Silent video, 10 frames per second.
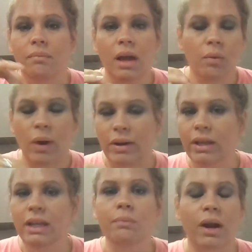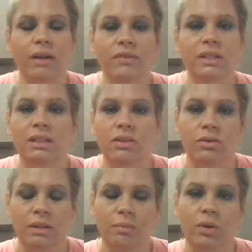while you're eating breakfast
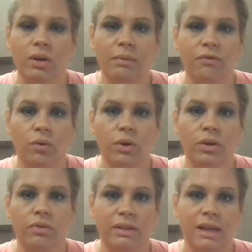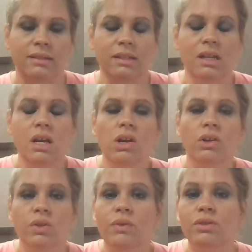Thursday morning before the test.
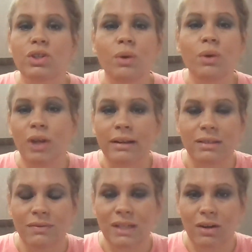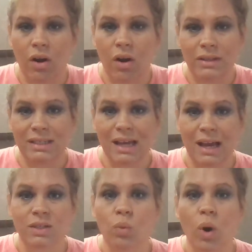So there's 2 objectives that are on this
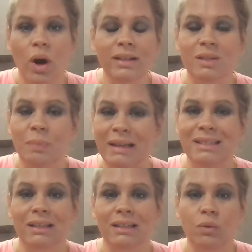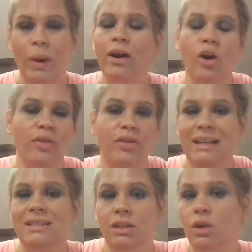test. One is basically, where are
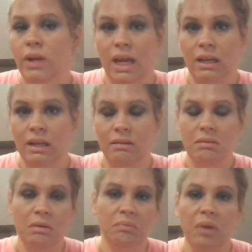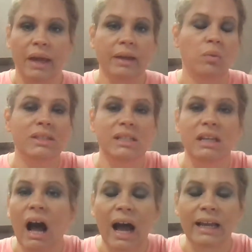things located? Like, what's an
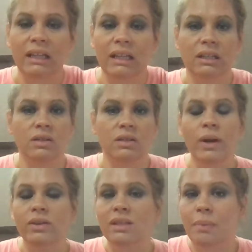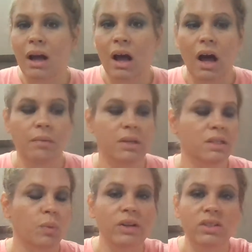island? Where's the
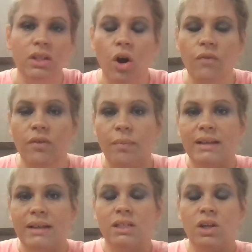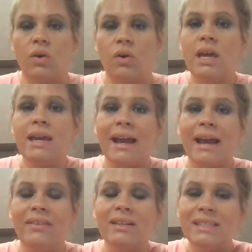Bahamas? Where's the Gulf of Mexico?
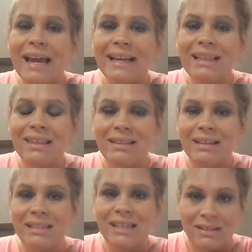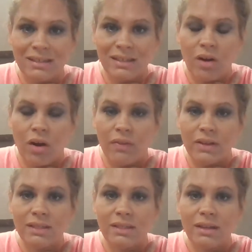And then the second thing that's tested on
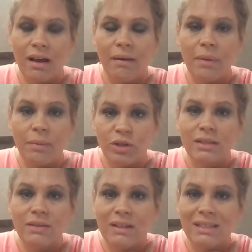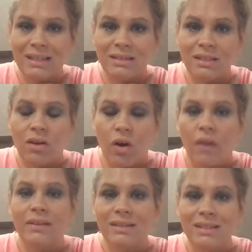this objective that's tested
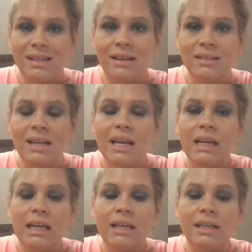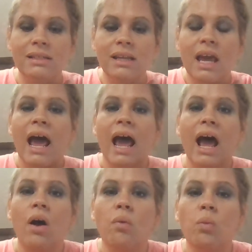on this test is
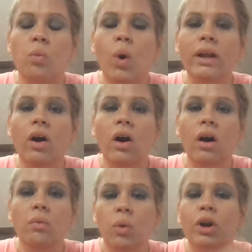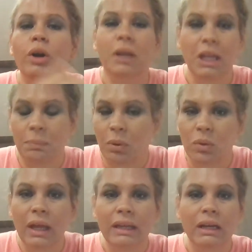what are
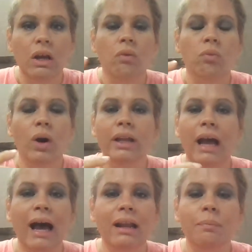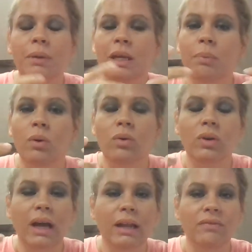people like? How do
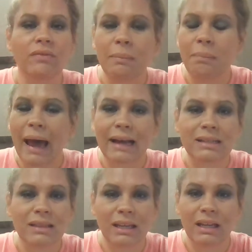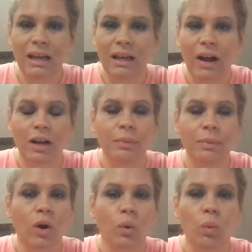people kind of impact the
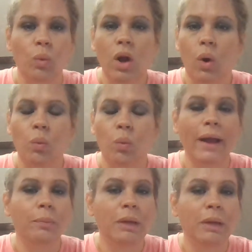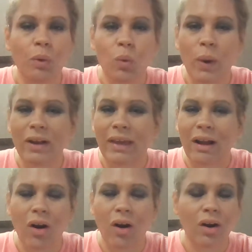environment, or why are people where they
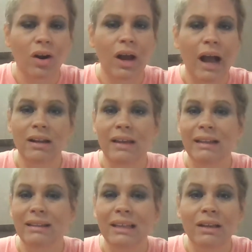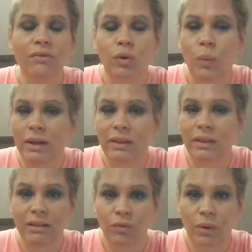are? How do they live, or where do they
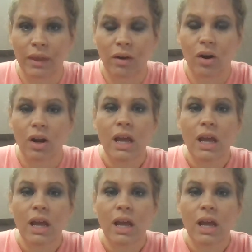live where they are?